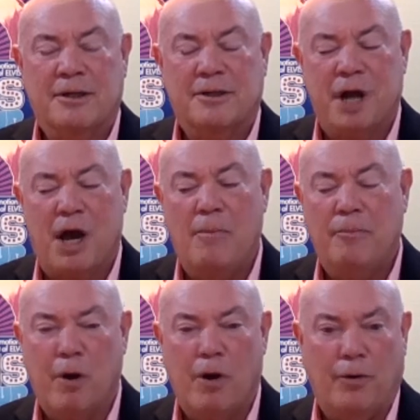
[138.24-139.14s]
Tom
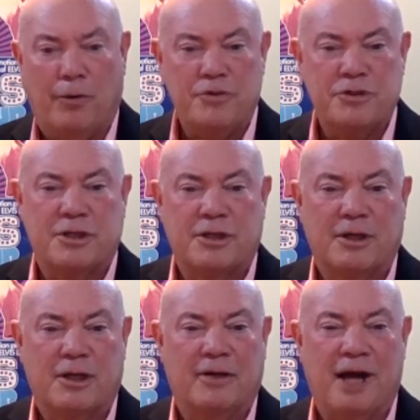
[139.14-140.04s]
Rhodes,
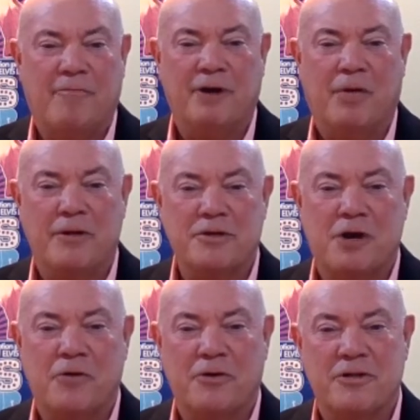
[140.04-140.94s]
I've always
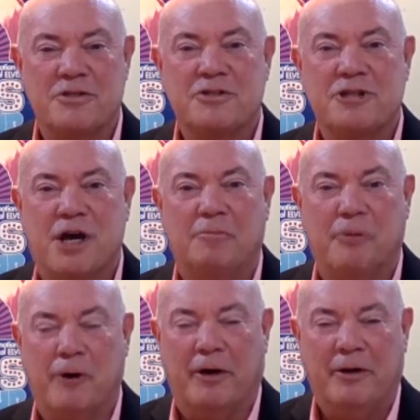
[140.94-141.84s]
known her as
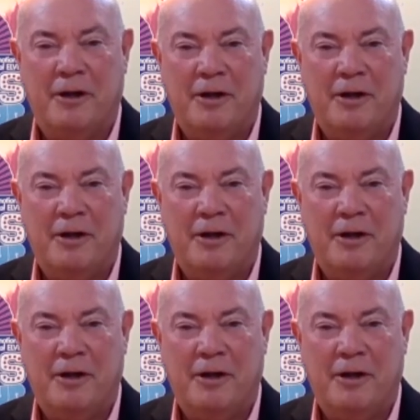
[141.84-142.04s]
Tomboy.